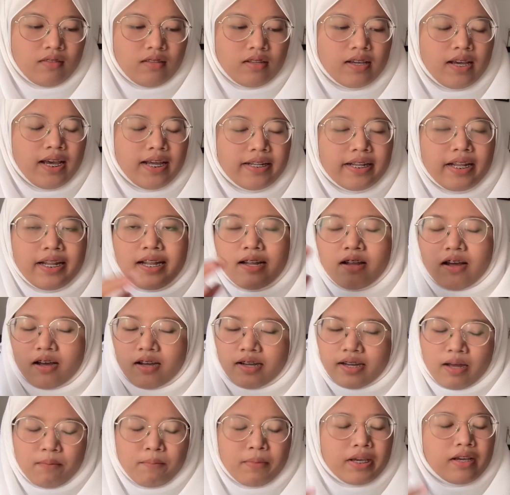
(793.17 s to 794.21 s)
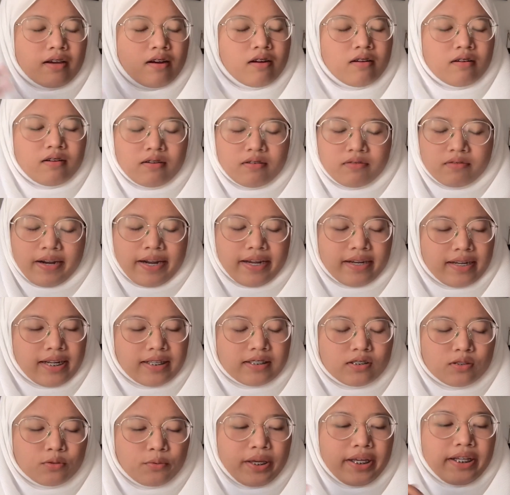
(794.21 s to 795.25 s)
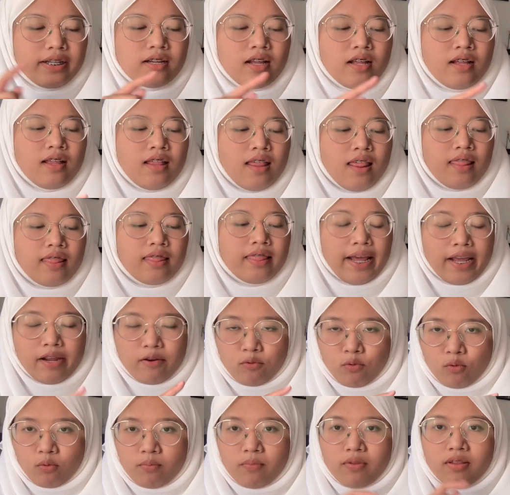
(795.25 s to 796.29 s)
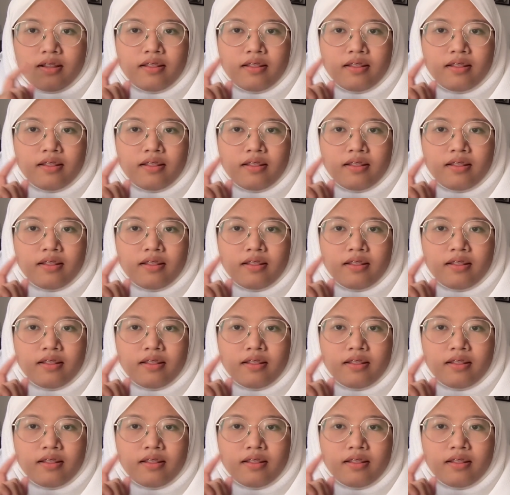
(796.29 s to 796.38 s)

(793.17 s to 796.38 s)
And then coming right next to it, Lightroom.